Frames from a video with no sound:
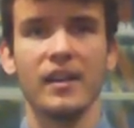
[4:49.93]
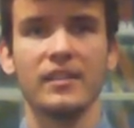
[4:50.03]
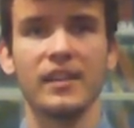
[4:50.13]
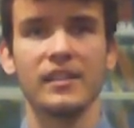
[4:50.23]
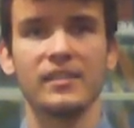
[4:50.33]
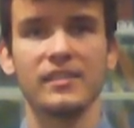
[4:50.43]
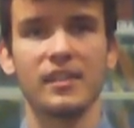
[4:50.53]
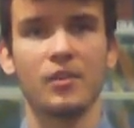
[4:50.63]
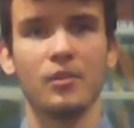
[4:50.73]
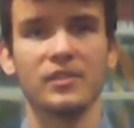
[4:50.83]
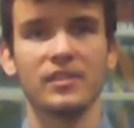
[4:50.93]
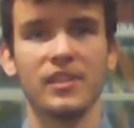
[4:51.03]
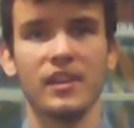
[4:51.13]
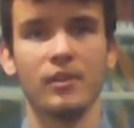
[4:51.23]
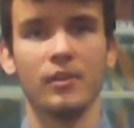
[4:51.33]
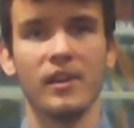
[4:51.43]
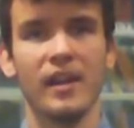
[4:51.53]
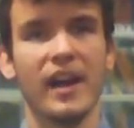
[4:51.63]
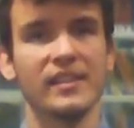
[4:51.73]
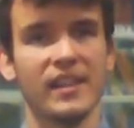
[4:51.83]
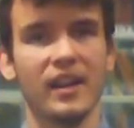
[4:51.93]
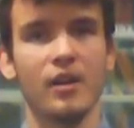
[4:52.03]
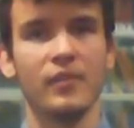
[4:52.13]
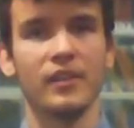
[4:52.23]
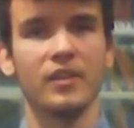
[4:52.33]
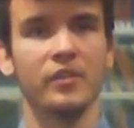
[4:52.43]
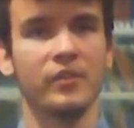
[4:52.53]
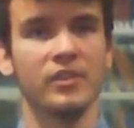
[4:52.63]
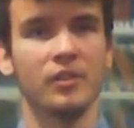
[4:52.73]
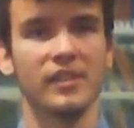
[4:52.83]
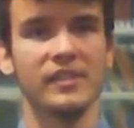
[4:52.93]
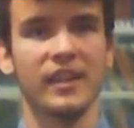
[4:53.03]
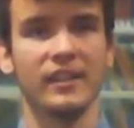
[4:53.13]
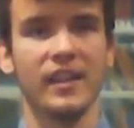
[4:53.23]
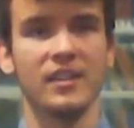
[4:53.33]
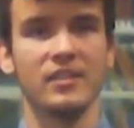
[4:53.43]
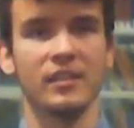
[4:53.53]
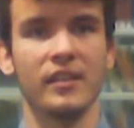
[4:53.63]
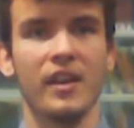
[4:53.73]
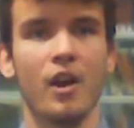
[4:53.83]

This is a core skill, as lack of it could result in stagnation